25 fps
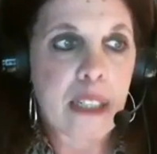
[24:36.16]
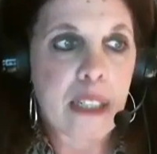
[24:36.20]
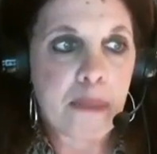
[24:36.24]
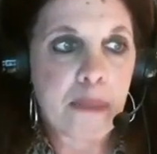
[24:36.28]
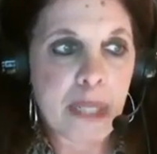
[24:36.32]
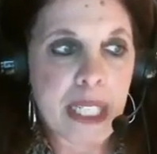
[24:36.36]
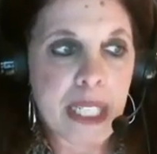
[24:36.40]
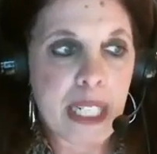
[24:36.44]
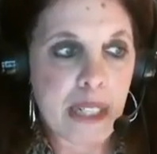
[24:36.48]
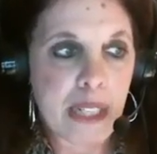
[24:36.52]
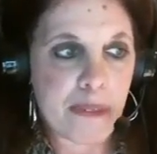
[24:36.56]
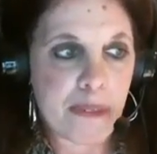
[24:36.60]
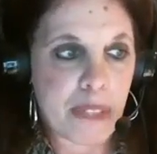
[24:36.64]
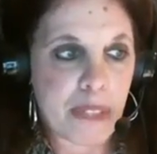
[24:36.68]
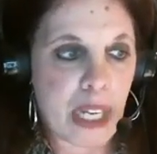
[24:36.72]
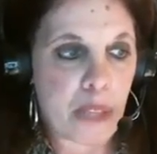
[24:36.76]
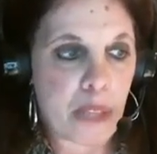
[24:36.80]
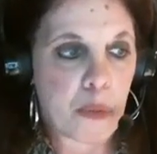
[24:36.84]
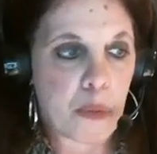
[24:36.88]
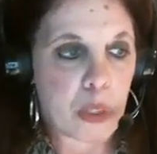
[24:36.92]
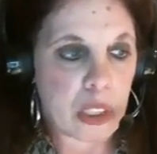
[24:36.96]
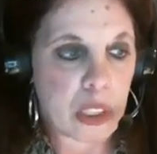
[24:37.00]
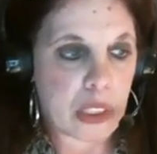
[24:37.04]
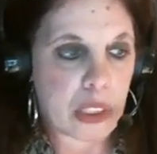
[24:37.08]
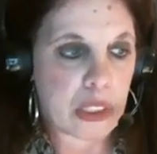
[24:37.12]
medium that
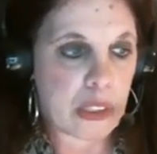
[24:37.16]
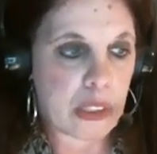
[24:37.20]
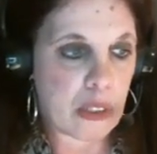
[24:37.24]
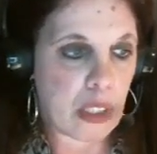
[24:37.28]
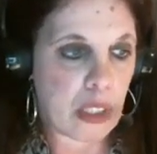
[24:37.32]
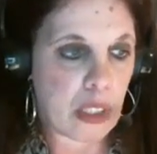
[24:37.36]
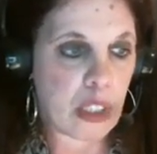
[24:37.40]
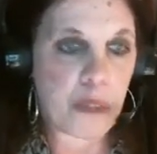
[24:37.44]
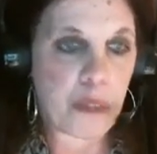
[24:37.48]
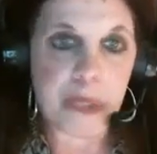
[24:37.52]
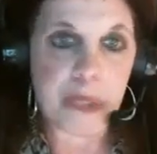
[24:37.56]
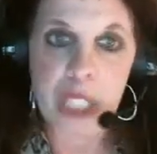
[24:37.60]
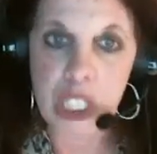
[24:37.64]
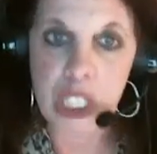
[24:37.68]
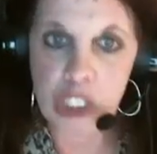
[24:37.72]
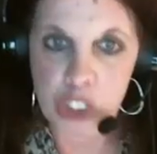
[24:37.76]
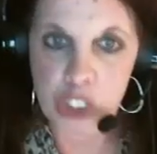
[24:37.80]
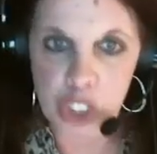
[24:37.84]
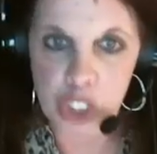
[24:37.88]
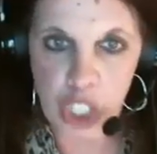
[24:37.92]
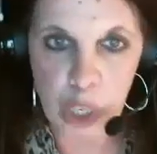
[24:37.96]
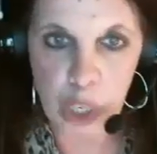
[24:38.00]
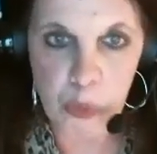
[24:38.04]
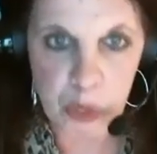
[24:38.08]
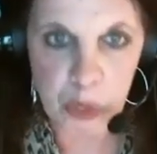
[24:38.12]
was going to be on the
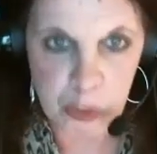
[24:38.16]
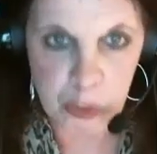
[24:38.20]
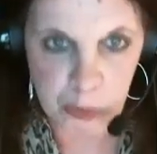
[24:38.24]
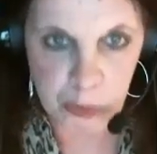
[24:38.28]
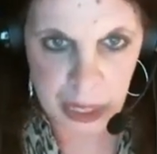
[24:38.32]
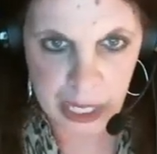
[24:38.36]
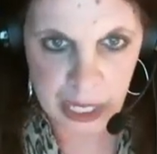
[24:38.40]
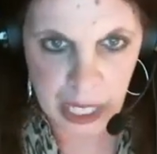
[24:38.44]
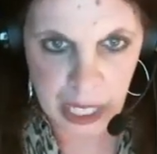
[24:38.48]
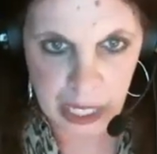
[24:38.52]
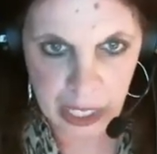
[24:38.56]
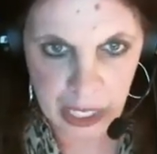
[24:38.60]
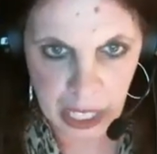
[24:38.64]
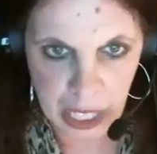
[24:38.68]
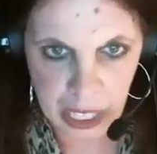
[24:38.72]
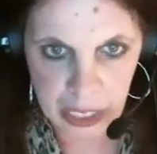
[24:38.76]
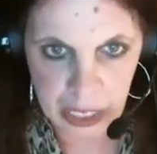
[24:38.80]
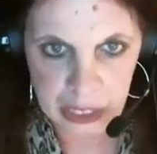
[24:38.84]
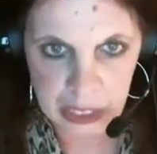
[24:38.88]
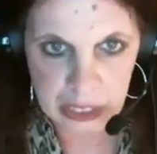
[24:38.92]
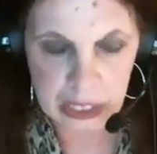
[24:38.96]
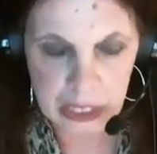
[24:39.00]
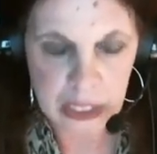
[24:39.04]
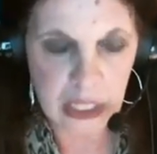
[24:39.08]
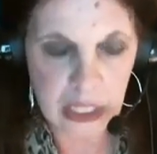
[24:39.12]
show with me that night.